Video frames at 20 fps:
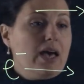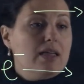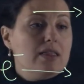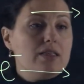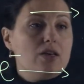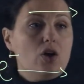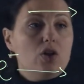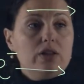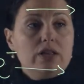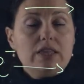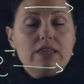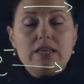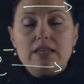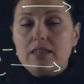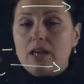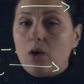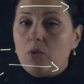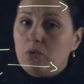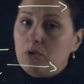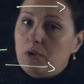The only thing
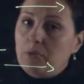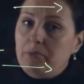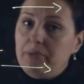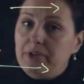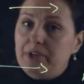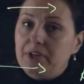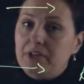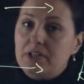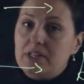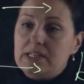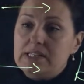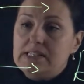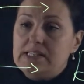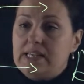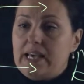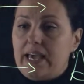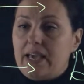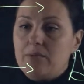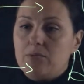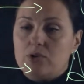that will appear the
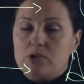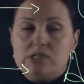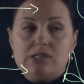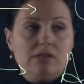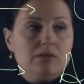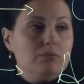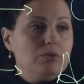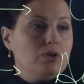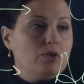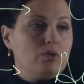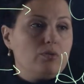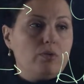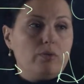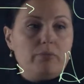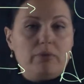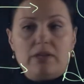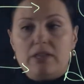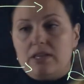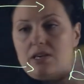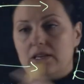same or similar will
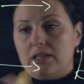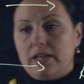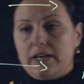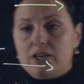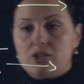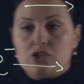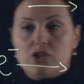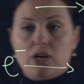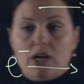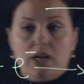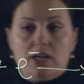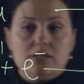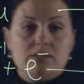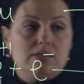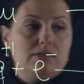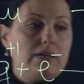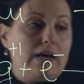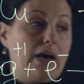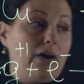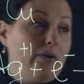be the
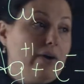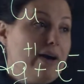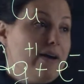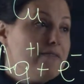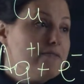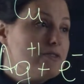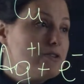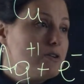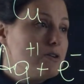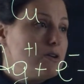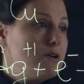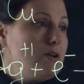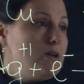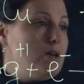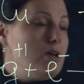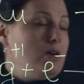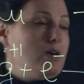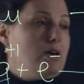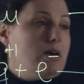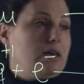electrons. However,
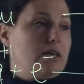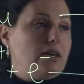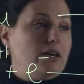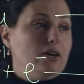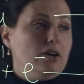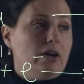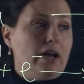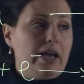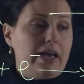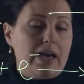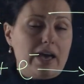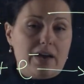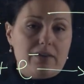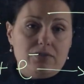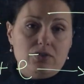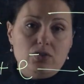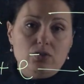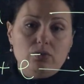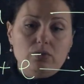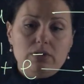here I have
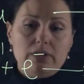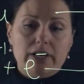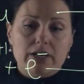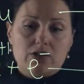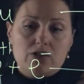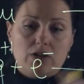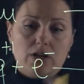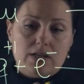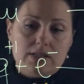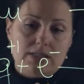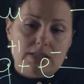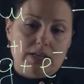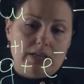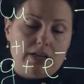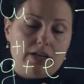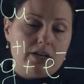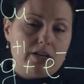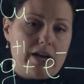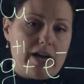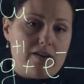two electrons and
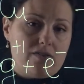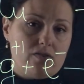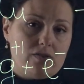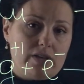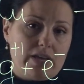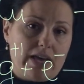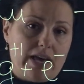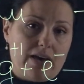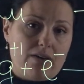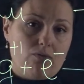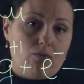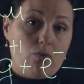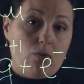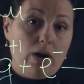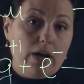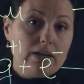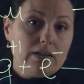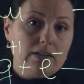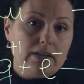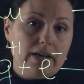here I only have
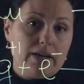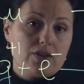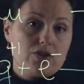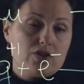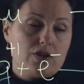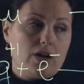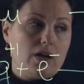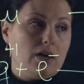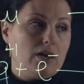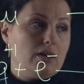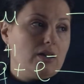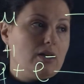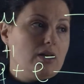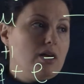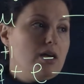one electron.